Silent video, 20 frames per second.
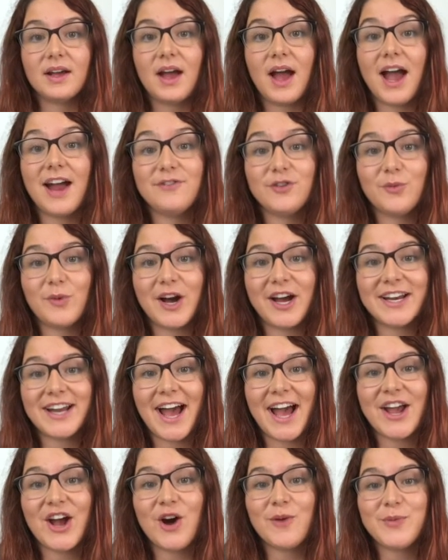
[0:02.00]
Hi everyone, I
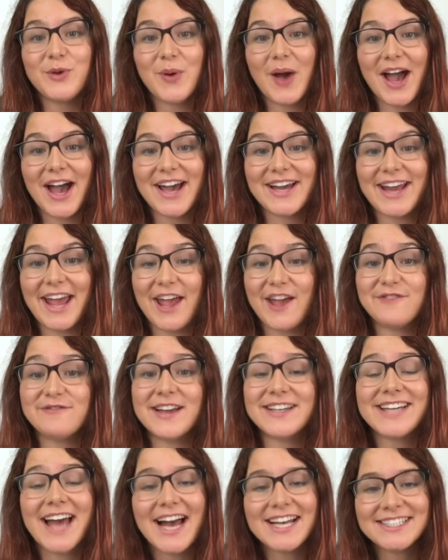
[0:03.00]
hope you had a
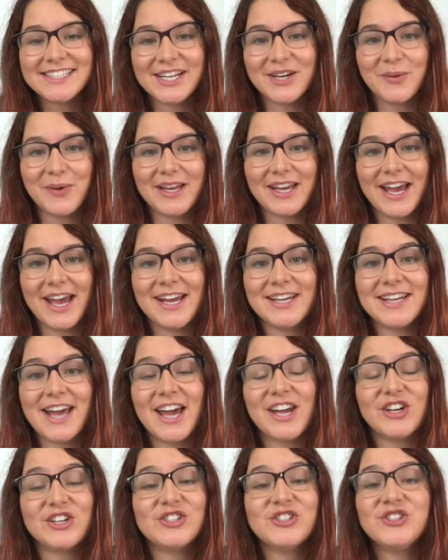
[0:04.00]
fantastic weekend
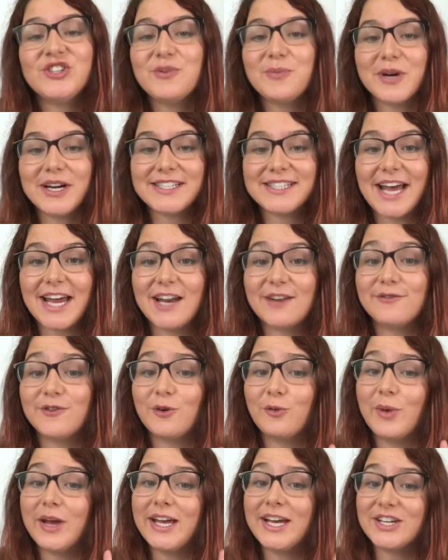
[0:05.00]
and are super excited for
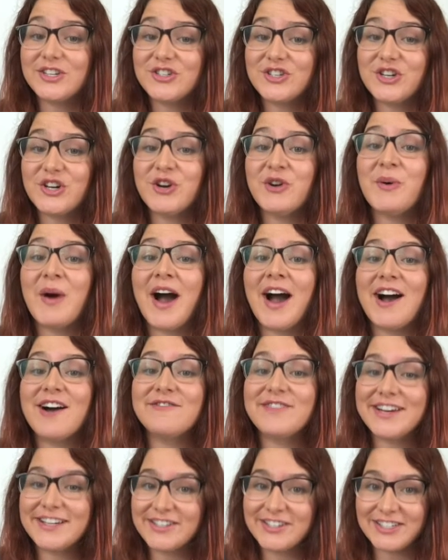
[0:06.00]
week 2
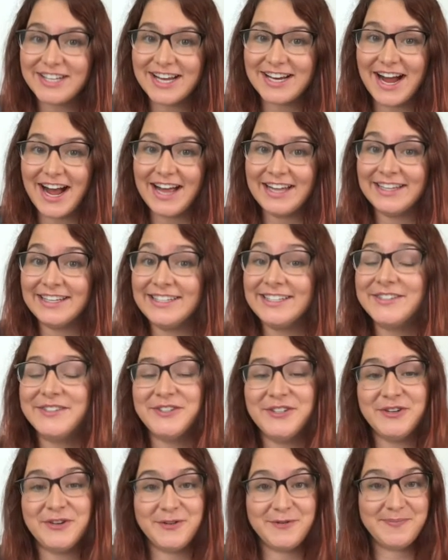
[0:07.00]
of Internet Island
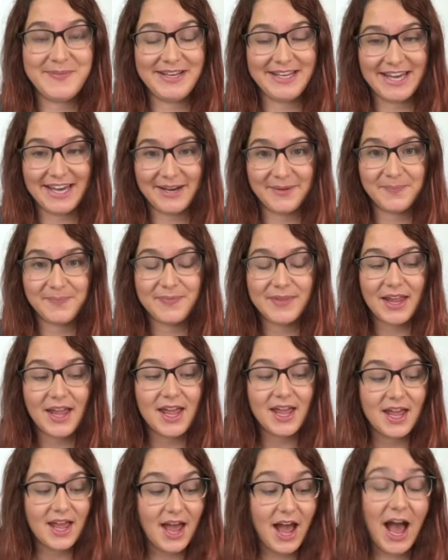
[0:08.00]
to begin.
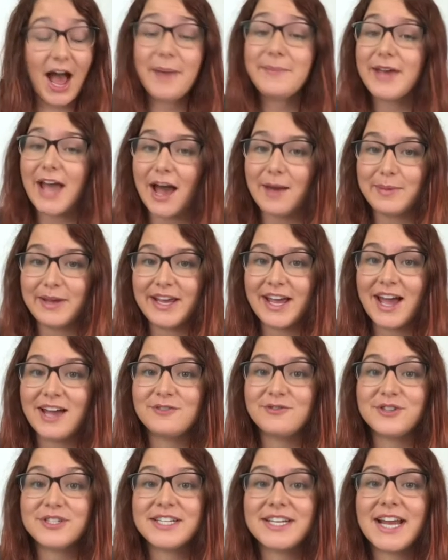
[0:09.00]
I'm Gabby, and
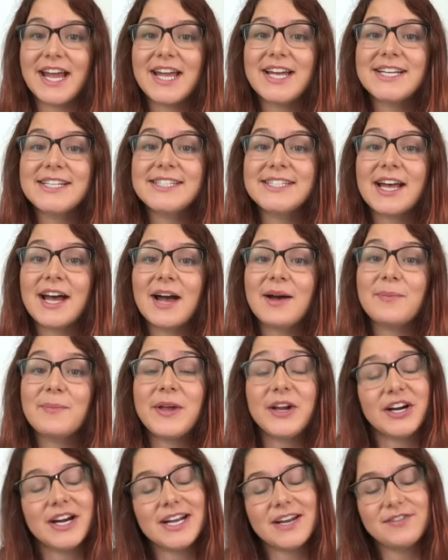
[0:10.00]
for today's
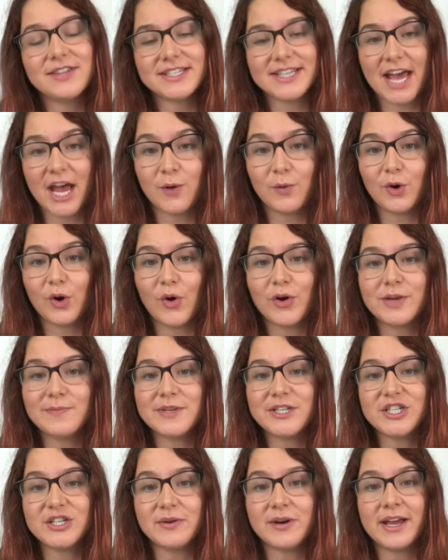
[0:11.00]
period of the day, we're going to be
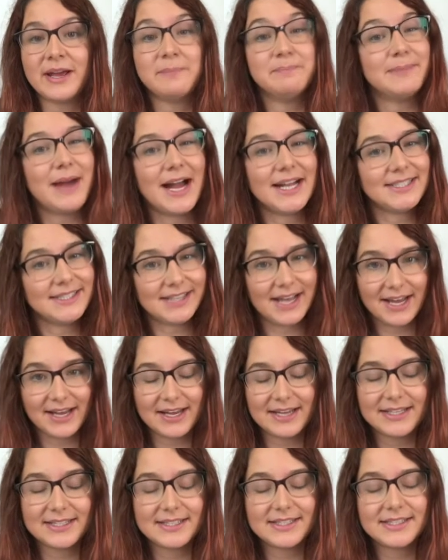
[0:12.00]
doing mad
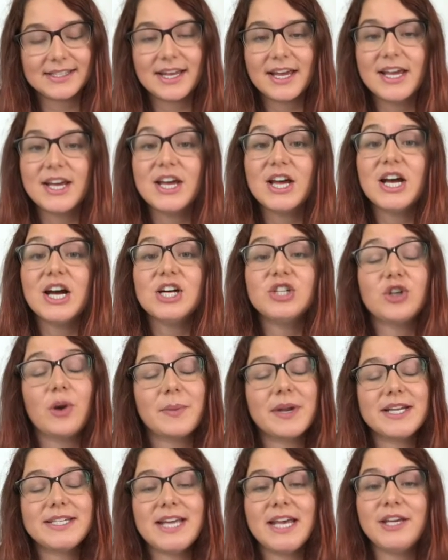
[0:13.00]
science. So I'm
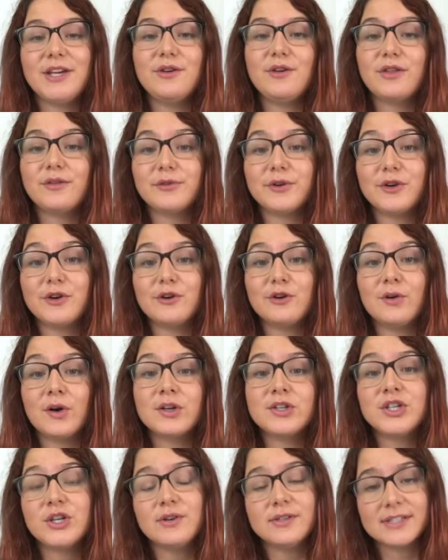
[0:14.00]
going to take you through
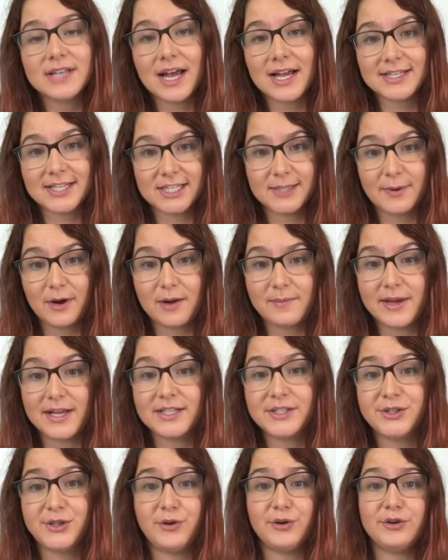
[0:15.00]
2 science
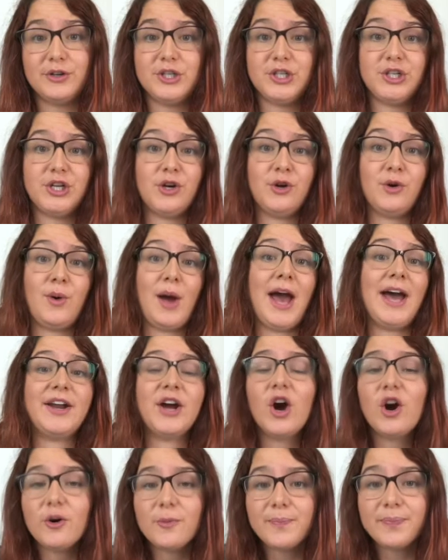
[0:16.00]
experiments you can do at
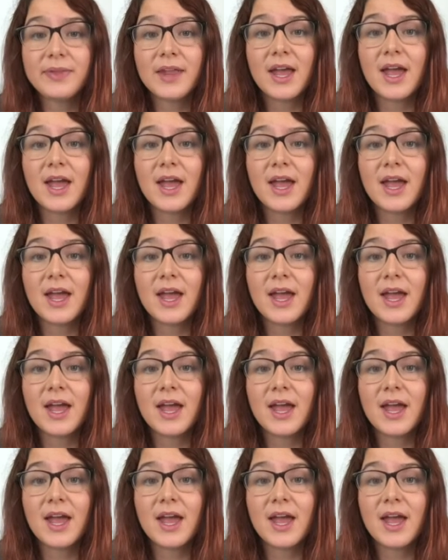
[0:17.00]
home.